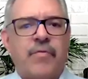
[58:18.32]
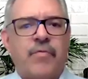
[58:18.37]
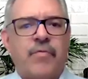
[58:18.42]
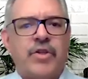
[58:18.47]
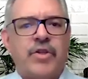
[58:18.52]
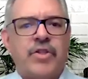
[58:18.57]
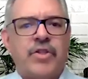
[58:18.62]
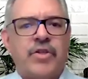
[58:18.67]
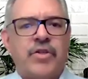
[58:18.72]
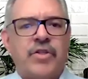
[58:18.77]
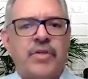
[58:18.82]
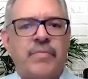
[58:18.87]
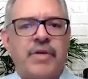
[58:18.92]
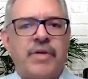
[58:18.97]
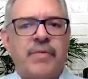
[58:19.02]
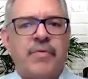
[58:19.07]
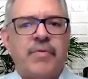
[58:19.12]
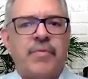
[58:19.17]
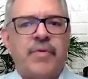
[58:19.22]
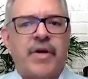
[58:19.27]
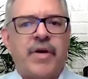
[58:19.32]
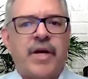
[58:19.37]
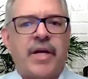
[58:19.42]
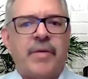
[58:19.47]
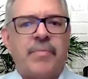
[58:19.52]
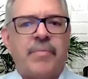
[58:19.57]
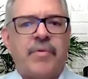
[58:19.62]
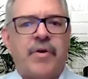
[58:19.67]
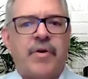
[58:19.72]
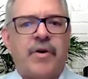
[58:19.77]
prisoners and people
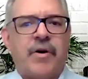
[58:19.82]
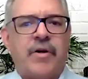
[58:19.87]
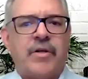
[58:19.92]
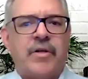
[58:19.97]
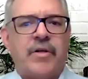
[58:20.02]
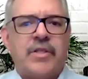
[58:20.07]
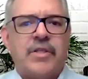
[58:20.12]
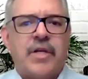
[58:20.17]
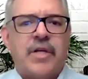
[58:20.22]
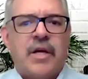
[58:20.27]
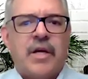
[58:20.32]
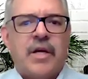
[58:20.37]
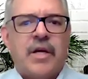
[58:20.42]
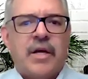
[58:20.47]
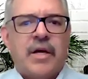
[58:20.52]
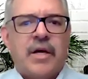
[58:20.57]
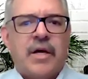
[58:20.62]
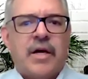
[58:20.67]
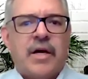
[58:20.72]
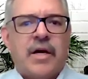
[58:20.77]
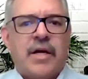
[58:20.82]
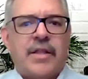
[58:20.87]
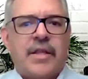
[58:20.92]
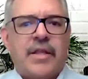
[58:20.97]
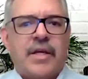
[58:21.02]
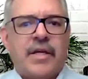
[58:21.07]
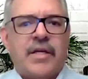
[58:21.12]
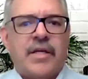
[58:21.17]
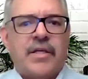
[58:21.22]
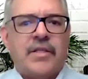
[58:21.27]
behind bars, I
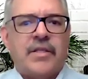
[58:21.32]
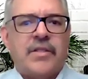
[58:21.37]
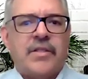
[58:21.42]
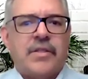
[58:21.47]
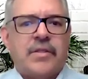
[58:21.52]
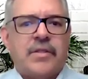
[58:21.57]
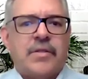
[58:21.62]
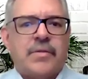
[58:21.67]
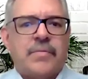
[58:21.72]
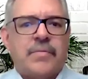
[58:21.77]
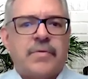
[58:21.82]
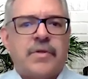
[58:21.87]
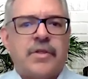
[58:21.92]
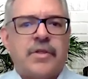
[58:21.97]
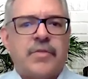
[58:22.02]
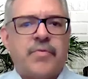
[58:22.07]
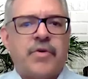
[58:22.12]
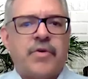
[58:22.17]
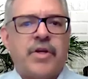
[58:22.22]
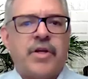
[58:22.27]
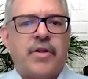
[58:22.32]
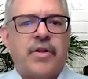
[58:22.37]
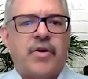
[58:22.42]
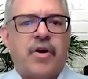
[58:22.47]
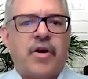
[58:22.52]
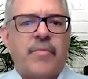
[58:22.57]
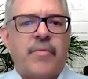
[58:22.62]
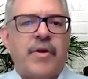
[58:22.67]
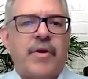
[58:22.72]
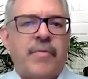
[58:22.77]
think is pretty
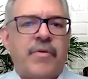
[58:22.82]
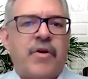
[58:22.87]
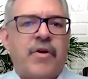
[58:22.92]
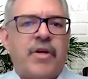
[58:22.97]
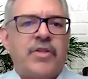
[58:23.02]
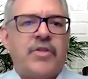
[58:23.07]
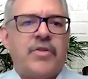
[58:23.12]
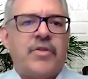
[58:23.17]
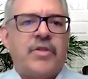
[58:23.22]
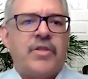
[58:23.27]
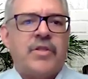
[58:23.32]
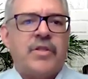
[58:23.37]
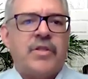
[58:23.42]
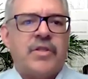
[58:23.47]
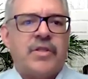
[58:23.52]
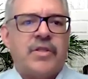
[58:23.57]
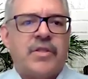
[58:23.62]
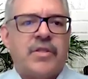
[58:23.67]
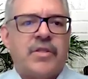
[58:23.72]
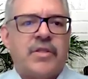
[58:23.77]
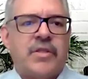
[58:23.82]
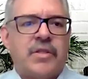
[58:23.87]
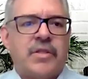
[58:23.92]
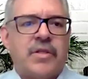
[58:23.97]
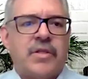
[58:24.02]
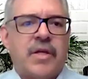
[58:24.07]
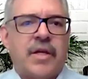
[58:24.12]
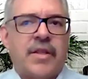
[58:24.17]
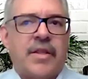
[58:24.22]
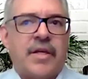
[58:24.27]
alarming, but also
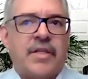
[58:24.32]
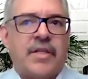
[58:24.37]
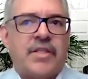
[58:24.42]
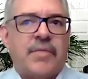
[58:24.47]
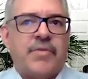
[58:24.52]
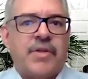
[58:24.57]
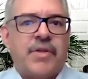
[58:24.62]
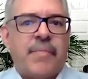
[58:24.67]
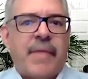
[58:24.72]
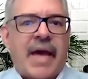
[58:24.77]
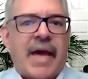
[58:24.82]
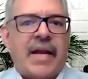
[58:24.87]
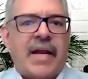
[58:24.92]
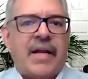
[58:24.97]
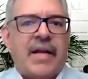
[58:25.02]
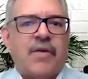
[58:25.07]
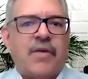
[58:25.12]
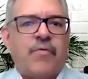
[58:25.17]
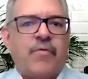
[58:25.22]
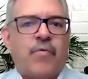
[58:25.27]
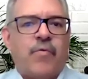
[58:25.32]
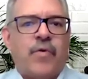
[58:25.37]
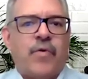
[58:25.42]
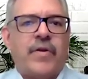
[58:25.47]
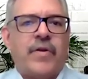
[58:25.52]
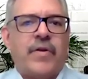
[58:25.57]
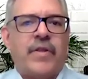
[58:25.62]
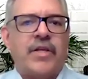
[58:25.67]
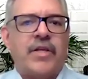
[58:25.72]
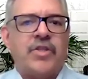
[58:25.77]
I think symptomatic of
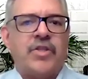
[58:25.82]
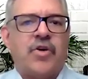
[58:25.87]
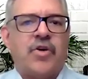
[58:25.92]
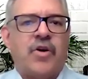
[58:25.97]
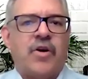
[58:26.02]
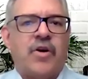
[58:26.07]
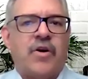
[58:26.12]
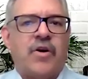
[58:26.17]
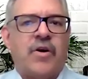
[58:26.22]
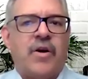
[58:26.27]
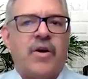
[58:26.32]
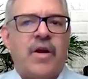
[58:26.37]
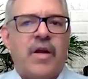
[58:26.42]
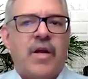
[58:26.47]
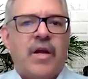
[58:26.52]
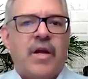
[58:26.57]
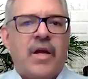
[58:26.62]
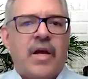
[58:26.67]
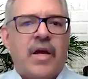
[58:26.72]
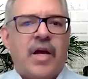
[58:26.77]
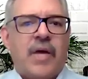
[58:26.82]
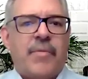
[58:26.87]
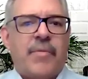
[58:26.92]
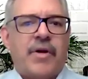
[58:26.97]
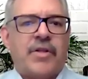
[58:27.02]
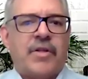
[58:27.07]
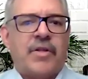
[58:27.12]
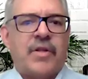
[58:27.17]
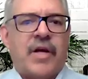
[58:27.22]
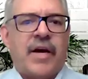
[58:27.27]
where things are
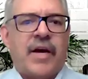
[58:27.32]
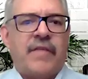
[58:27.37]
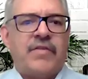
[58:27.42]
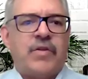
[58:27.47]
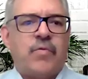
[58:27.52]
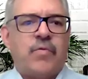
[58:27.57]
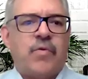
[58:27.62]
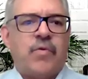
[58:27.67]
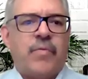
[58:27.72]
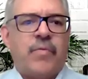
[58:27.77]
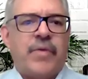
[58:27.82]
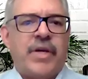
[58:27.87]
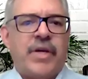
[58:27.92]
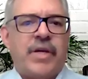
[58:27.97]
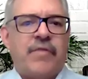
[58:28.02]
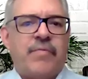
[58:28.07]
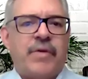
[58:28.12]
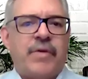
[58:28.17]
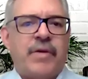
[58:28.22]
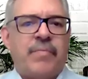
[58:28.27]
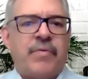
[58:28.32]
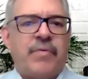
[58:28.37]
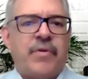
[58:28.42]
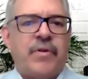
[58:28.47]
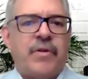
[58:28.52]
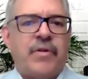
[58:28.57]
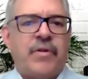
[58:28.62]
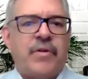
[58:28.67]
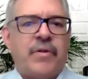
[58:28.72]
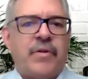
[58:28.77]
about the lives and well-being of
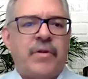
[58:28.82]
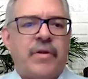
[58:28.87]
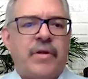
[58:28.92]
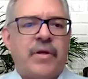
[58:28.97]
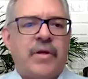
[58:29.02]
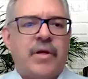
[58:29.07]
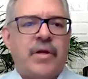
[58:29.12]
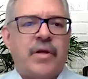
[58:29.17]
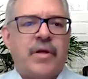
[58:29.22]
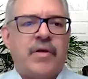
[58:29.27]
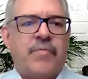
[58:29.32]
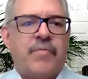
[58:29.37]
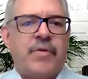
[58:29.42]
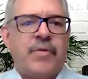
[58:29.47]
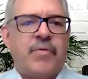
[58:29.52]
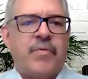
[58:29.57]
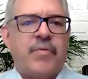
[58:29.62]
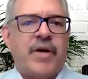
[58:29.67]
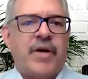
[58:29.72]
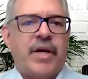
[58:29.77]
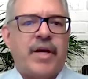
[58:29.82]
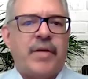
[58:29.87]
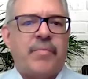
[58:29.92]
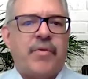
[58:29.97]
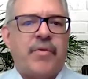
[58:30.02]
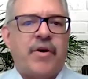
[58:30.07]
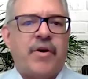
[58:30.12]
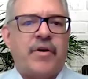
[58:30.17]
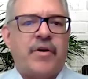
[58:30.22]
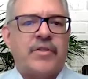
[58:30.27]
people
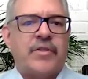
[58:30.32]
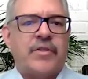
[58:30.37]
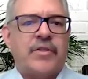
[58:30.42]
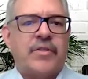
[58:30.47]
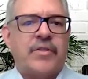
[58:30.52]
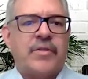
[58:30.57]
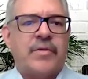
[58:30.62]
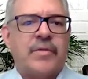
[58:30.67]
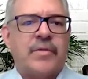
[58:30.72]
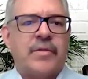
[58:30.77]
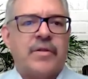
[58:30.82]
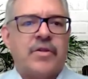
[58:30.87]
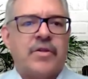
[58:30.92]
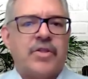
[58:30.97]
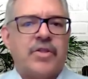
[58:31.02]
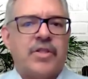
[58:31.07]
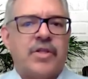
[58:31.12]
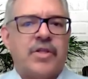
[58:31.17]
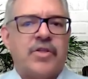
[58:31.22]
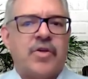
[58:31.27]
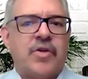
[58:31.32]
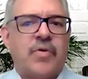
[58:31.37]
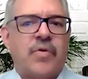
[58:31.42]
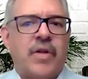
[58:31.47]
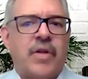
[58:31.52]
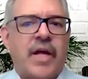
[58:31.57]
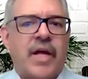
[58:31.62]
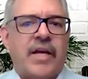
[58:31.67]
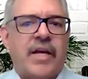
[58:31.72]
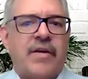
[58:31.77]
behind bars. There's just a
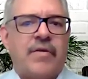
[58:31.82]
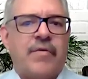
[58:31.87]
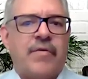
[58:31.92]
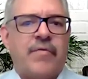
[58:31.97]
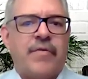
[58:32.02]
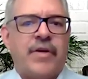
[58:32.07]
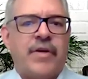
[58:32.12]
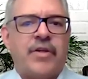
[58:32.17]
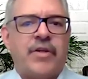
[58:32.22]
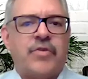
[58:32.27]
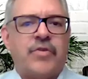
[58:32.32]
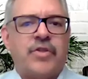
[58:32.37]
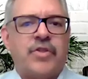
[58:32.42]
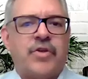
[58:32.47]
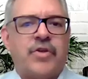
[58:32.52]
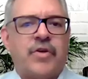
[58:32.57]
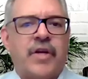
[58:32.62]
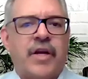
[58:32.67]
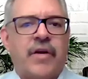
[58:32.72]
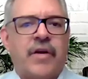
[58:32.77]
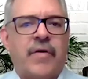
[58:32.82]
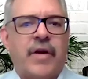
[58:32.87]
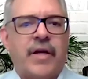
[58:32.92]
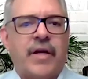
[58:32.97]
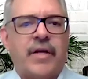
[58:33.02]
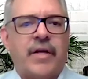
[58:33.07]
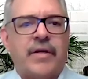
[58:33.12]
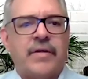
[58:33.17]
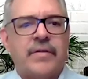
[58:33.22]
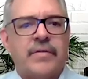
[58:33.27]
total lack of interest or
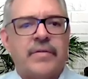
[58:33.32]
caring.